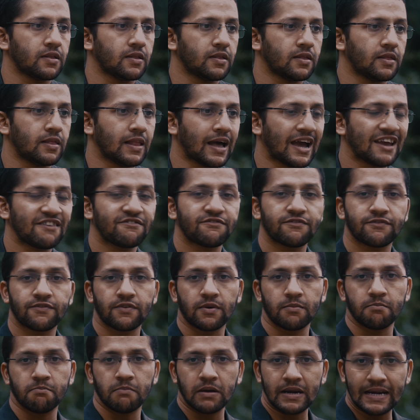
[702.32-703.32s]
life
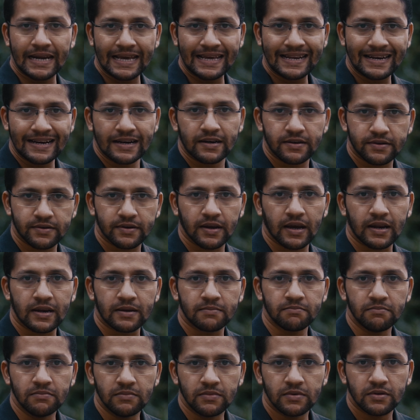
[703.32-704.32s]
from material
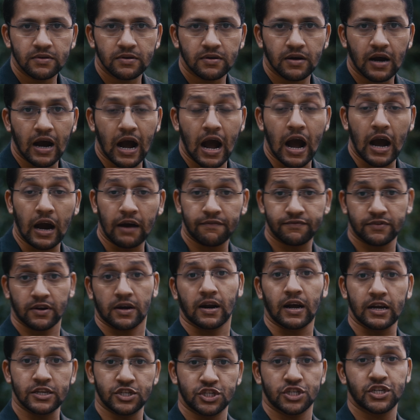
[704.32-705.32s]
realm after
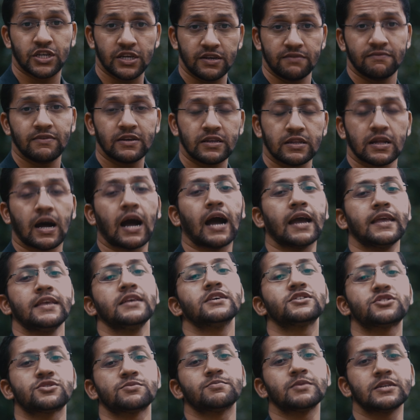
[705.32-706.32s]
achieving the
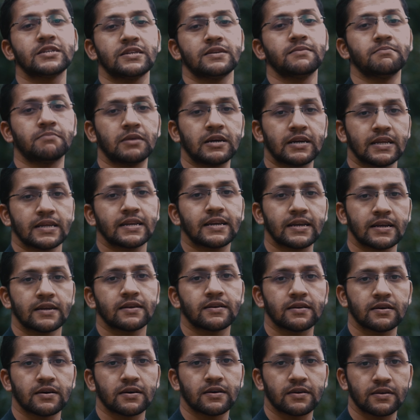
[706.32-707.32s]
highest
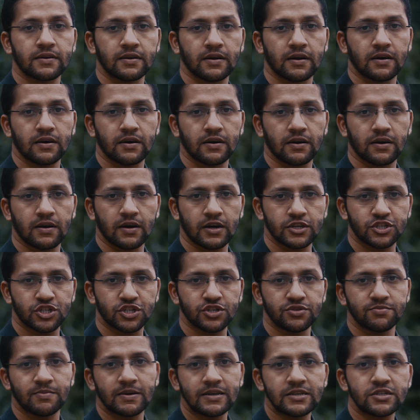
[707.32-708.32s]
material
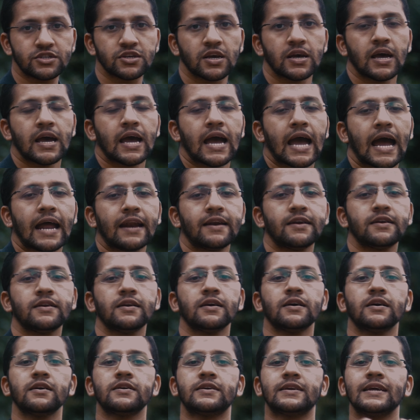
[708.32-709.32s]
achievements and
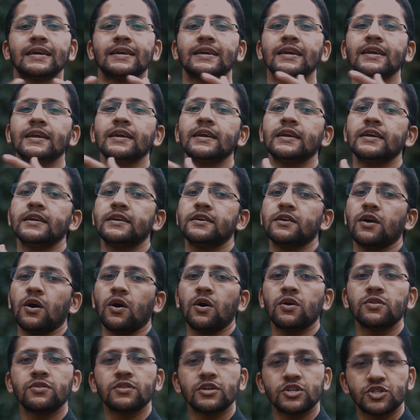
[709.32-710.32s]
taking it
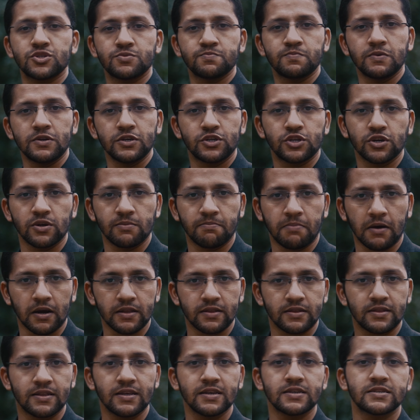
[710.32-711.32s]
on the spiritual path.
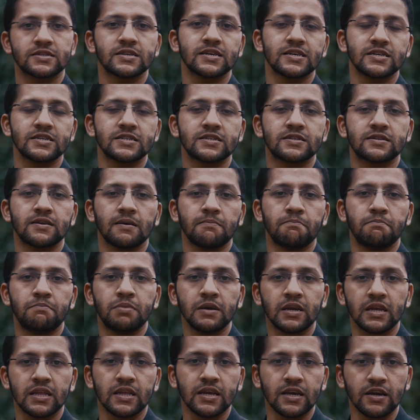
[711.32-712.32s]
This is the
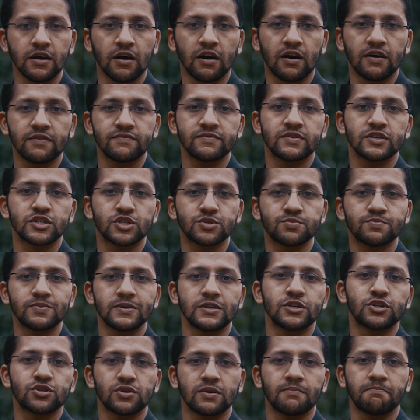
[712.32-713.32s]
beginning of the
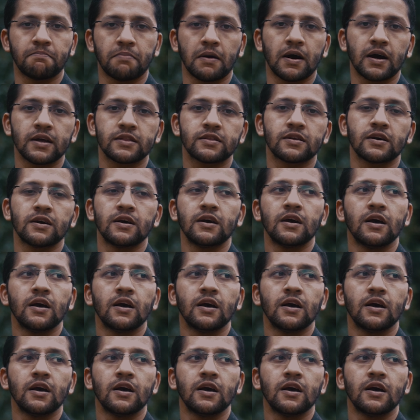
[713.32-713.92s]
spiritual path